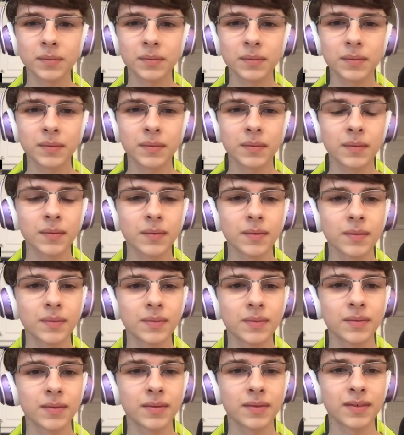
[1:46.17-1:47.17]

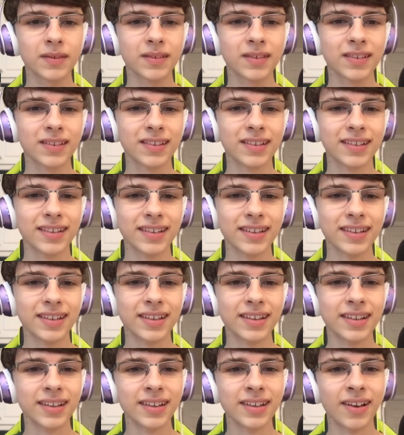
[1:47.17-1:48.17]
Awesome.
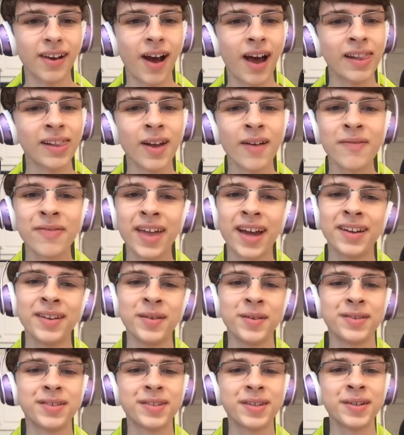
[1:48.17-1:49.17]
Oh, I love that
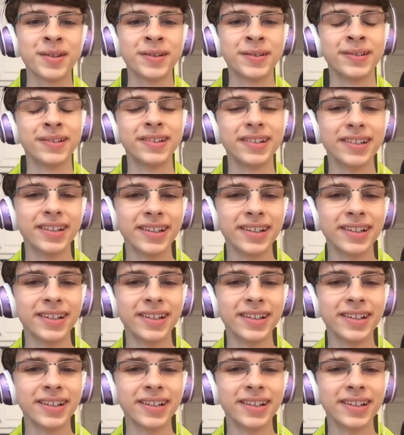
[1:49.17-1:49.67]
new suit.